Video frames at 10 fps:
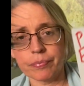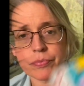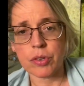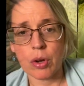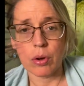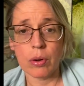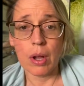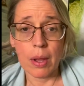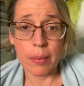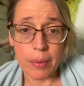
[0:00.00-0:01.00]
So,
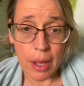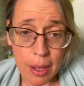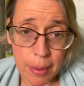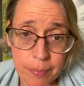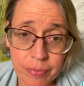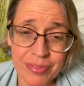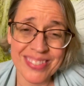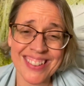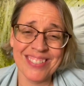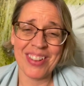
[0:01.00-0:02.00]
um,
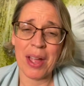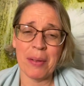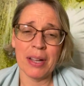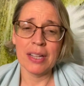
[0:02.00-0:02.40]
if